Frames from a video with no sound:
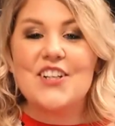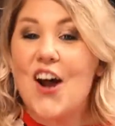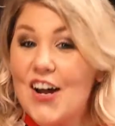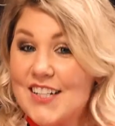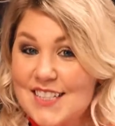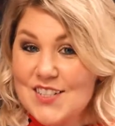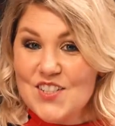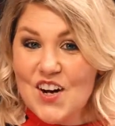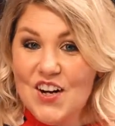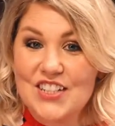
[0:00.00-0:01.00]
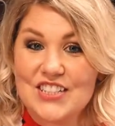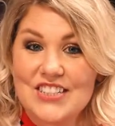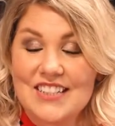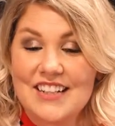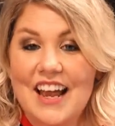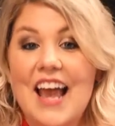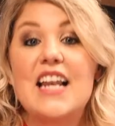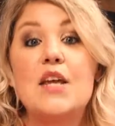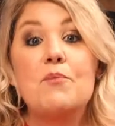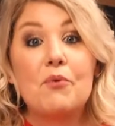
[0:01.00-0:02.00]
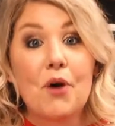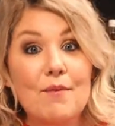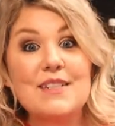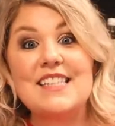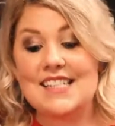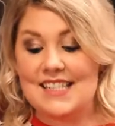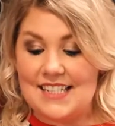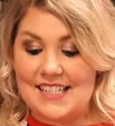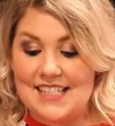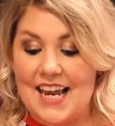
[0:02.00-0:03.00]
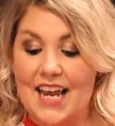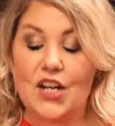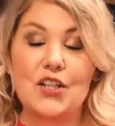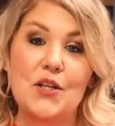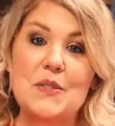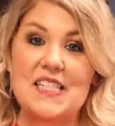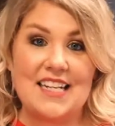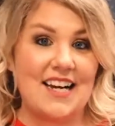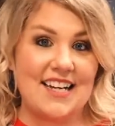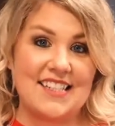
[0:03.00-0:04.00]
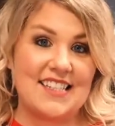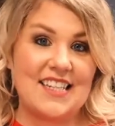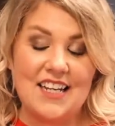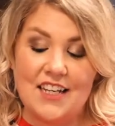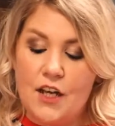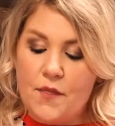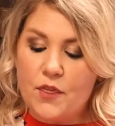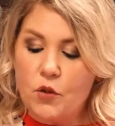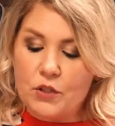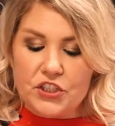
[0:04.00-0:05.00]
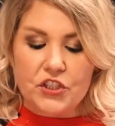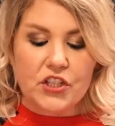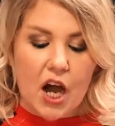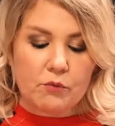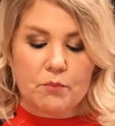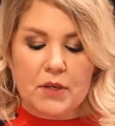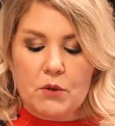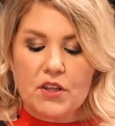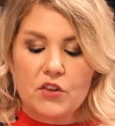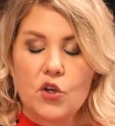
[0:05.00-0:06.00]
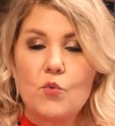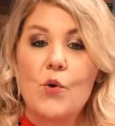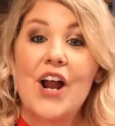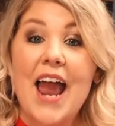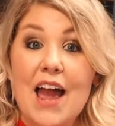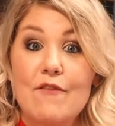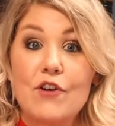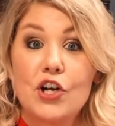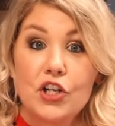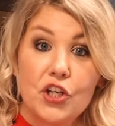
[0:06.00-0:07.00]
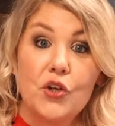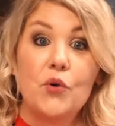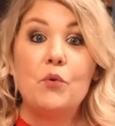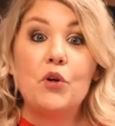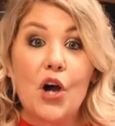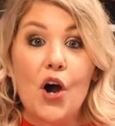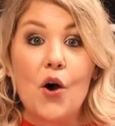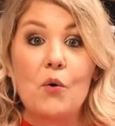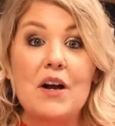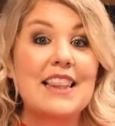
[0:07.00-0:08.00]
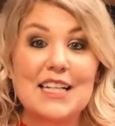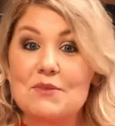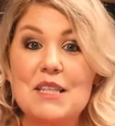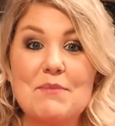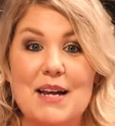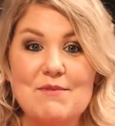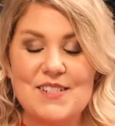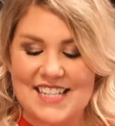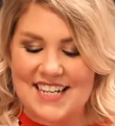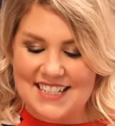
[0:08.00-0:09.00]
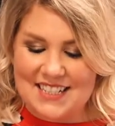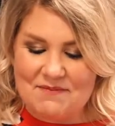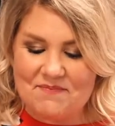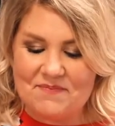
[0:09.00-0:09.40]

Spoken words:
God is in charge, and he promises to stay close to us. The Lord your God will be with you wherever you go. That's what the Bible says.